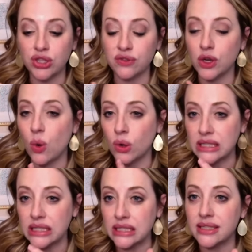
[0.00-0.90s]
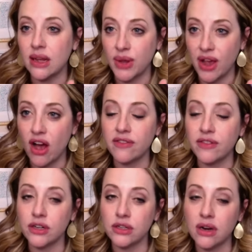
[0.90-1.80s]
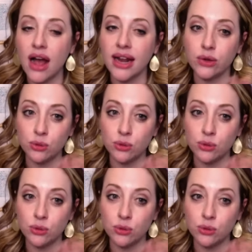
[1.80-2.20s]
two different courses that we offer at